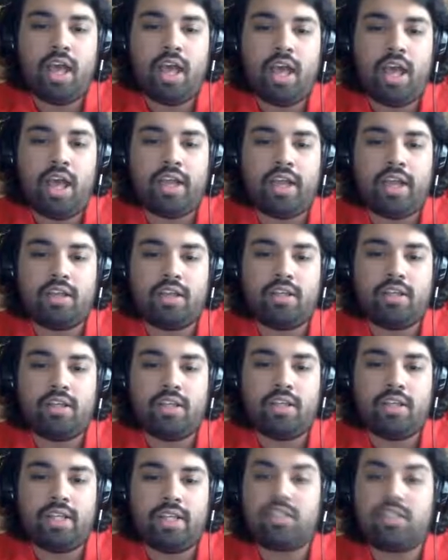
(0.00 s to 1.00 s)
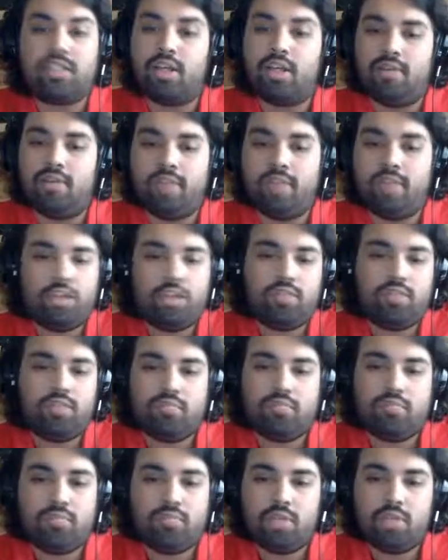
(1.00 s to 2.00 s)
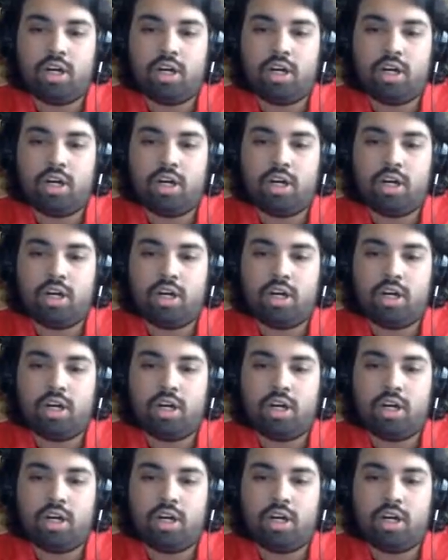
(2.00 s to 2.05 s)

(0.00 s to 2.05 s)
and it's a very